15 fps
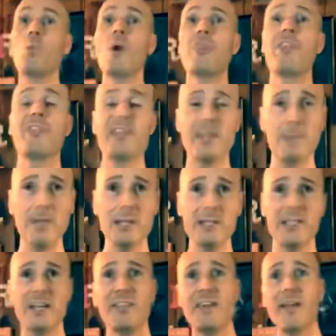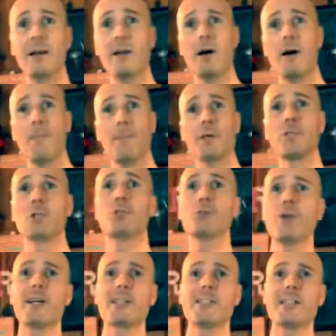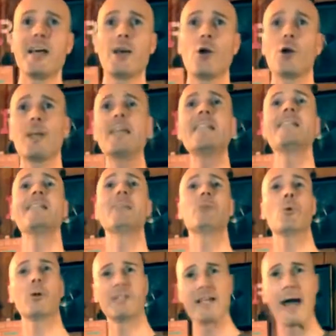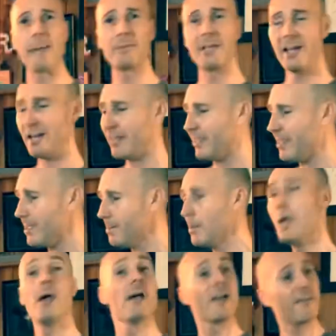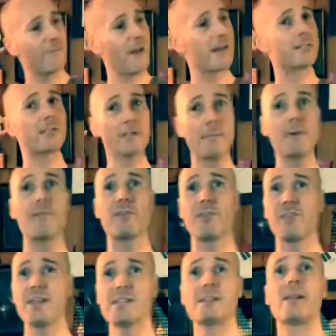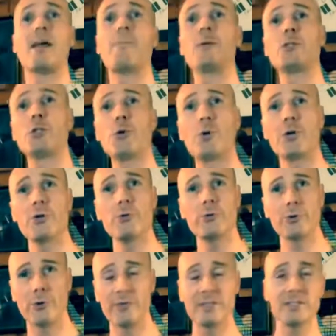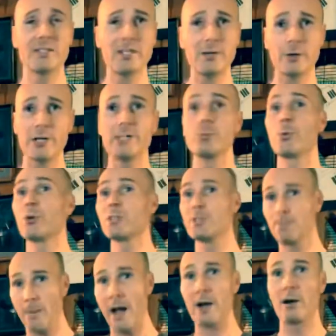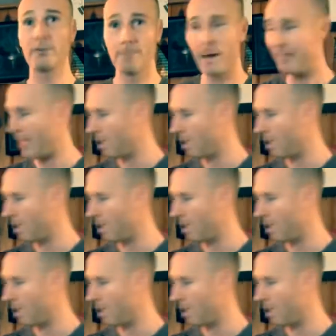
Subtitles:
what the theme is, and then a bunch of tricks that are easy to adapt to any theme. In fact, some of the things that I've been showing you during the series were inspired by